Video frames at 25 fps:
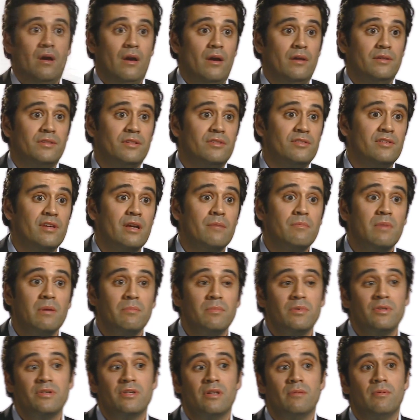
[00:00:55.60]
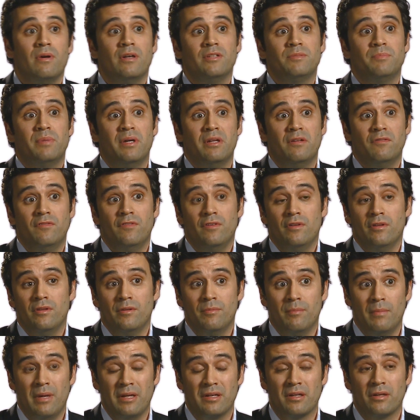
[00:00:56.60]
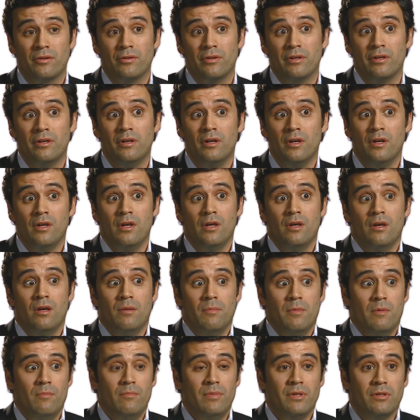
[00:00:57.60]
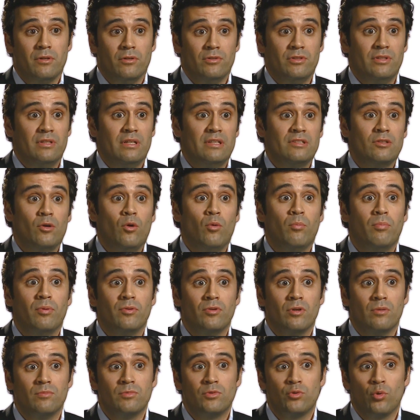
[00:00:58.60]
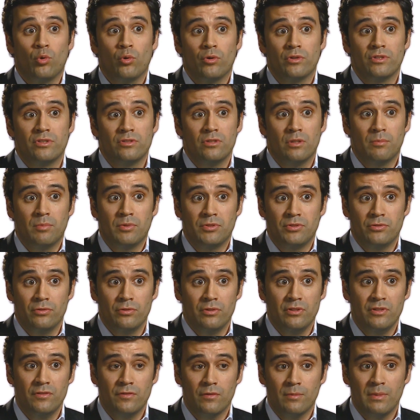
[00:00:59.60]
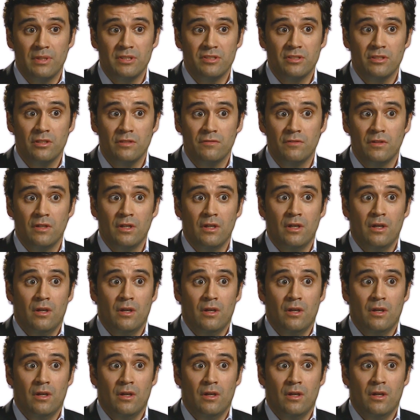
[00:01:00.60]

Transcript: ACCA membership has benefited my career because it has opened up doors and opportunities for myself.